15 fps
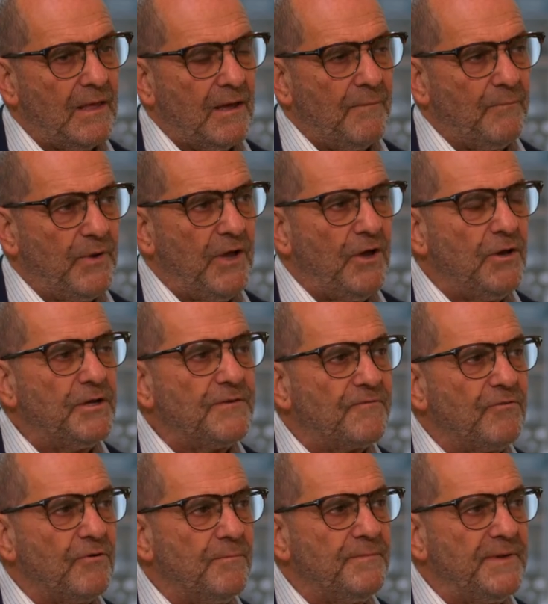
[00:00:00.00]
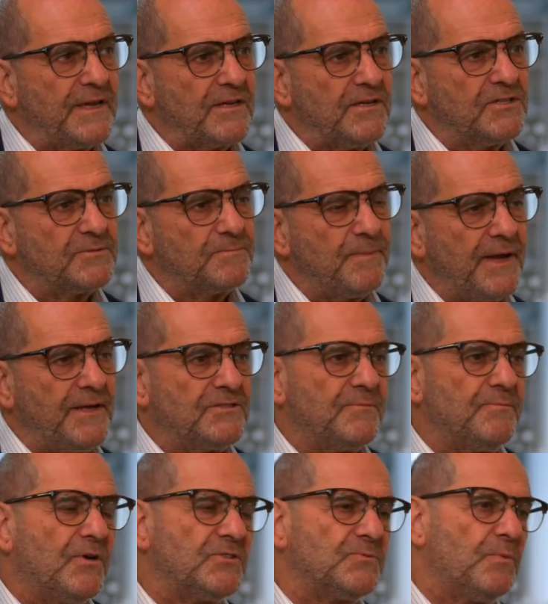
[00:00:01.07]
We heard from Nicholas
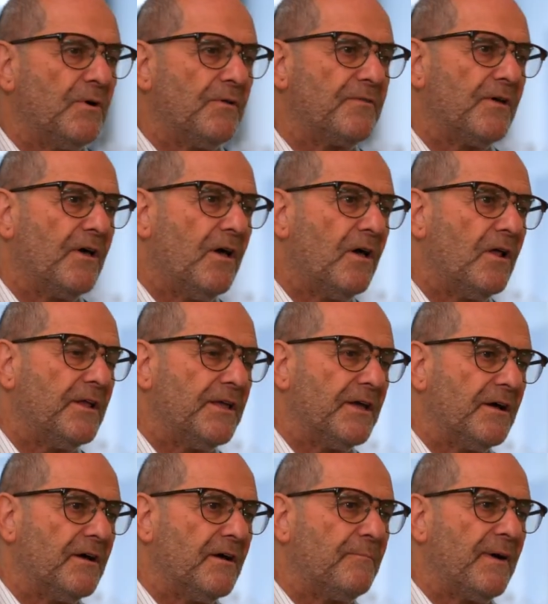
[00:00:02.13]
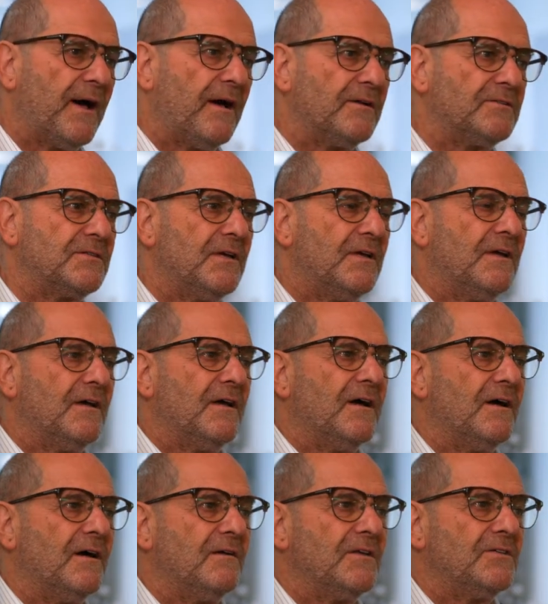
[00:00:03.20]
Painter-Bosworth earlier about
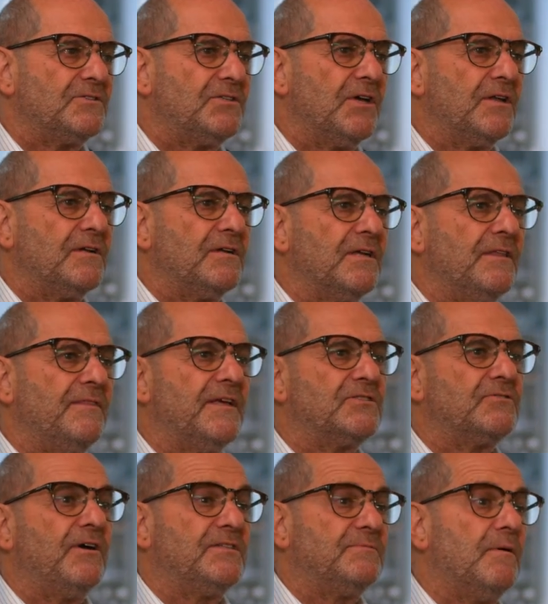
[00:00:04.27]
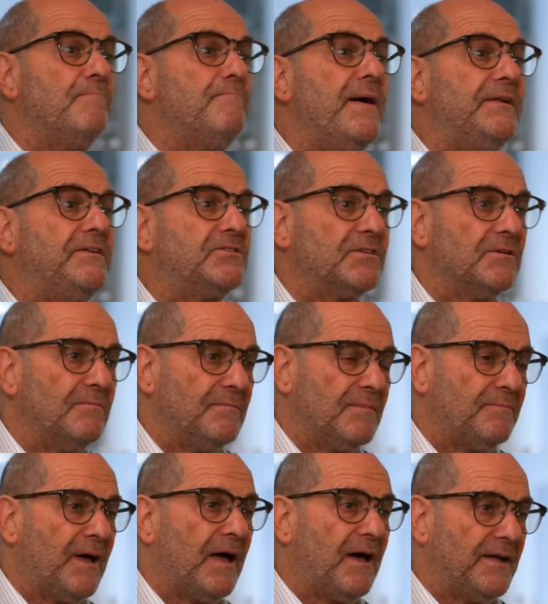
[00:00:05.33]
certainly there's greater momentum
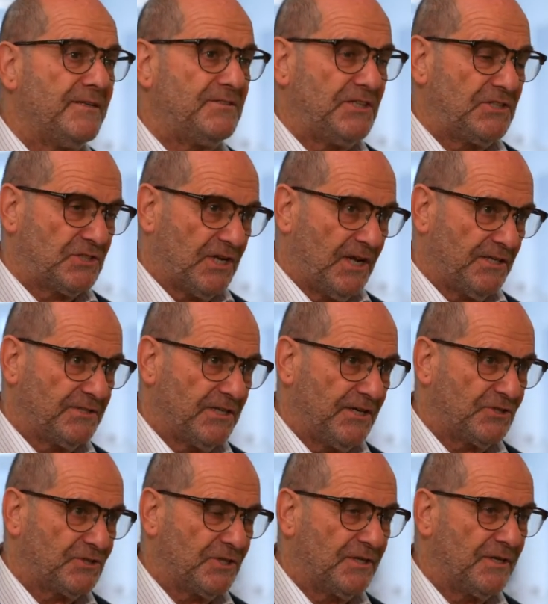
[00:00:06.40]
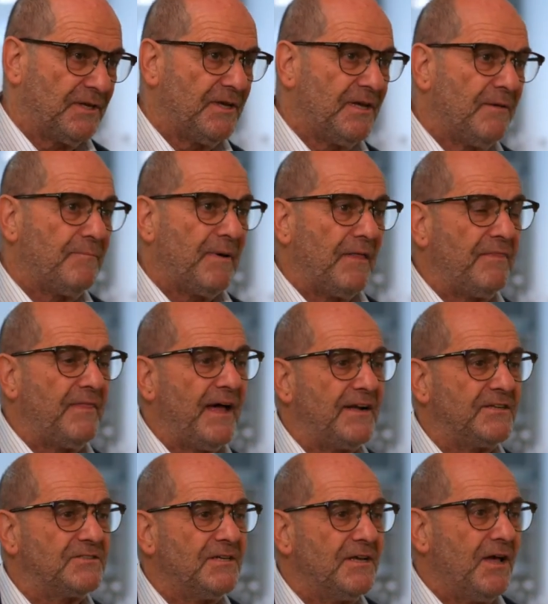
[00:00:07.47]
behind digitalization, but
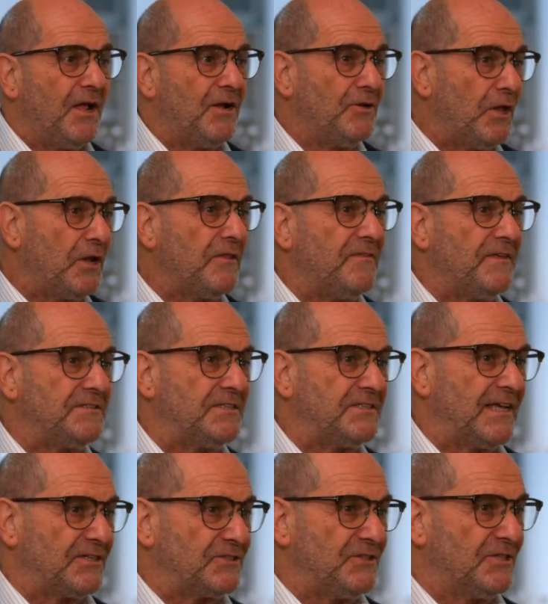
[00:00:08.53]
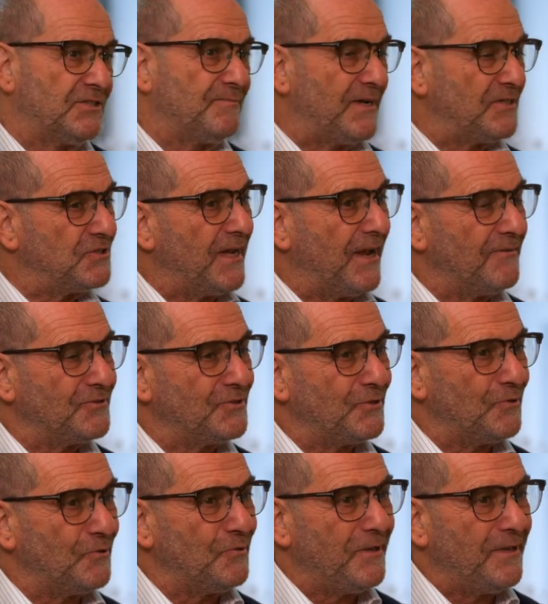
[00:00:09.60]
that a lot of this is actually as much down
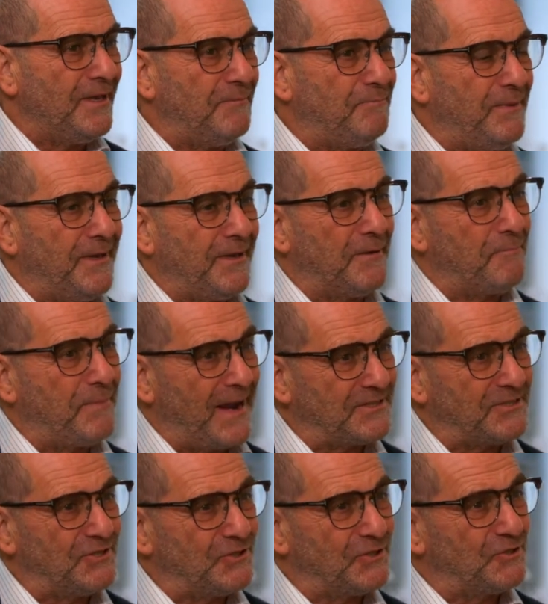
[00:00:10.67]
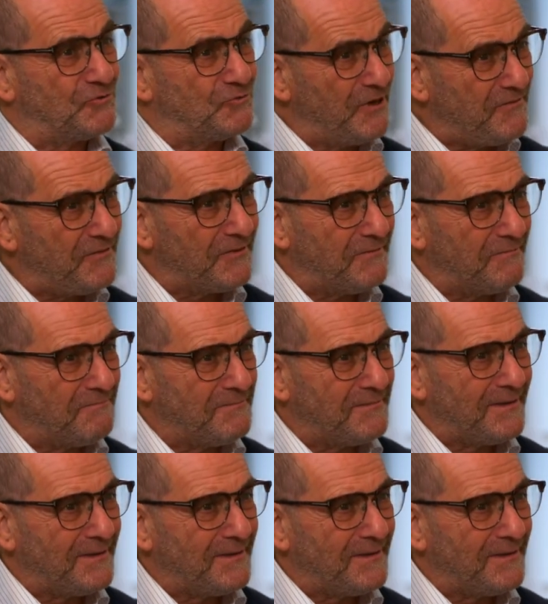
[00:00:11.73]
to it being a passenger-driven